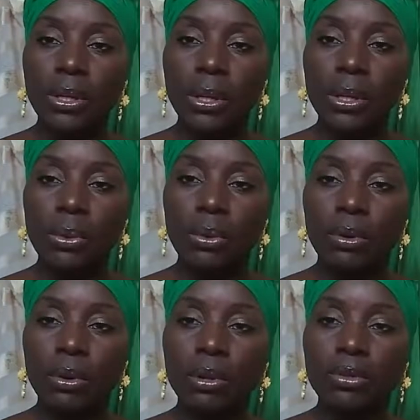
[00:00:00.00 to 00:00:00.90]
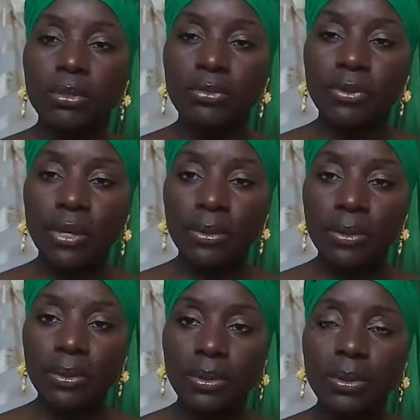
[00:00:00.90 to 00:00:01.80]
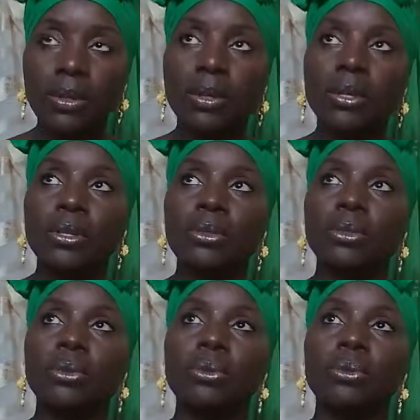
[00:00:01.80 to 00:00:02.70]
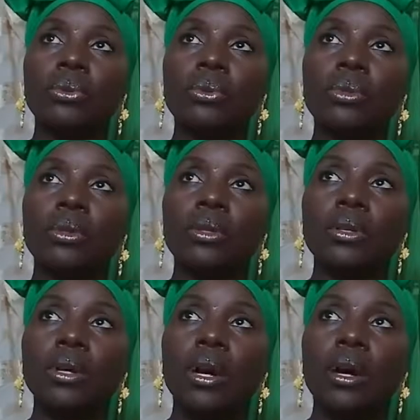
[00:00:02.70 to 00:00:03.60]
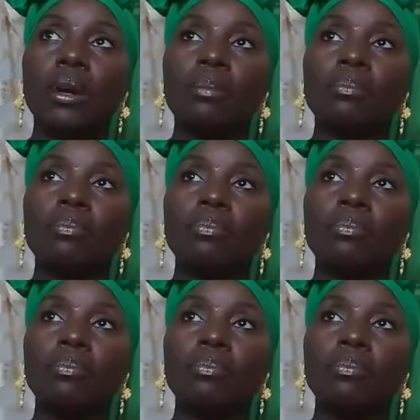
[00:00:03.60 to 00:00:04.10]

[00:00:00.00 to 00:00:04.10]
or of defense to um,